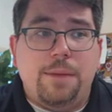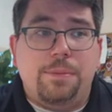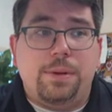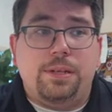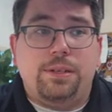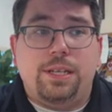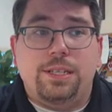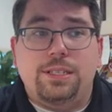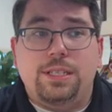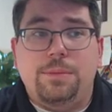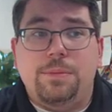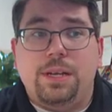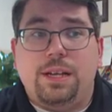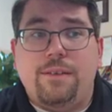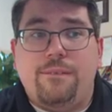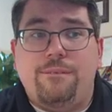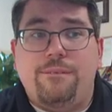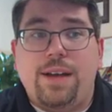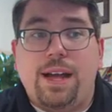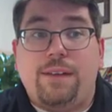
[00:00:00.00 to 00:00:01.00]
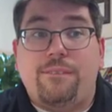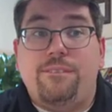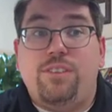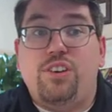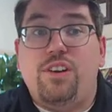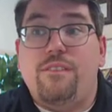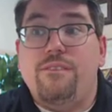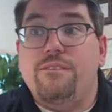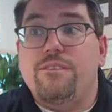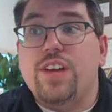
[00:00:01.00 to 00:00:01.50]
hyperglycemic effect
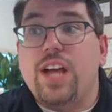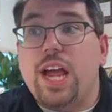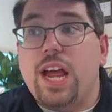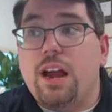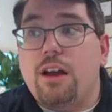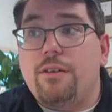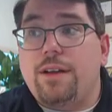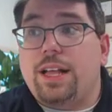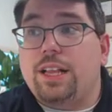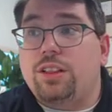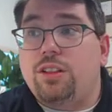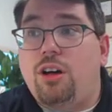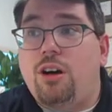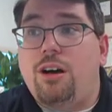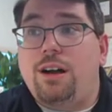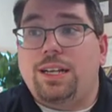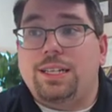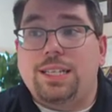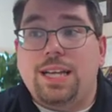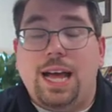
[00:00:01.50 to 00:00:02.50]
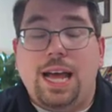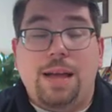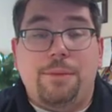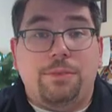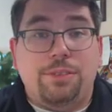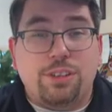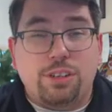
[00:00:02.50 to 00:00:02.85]
for a very long time.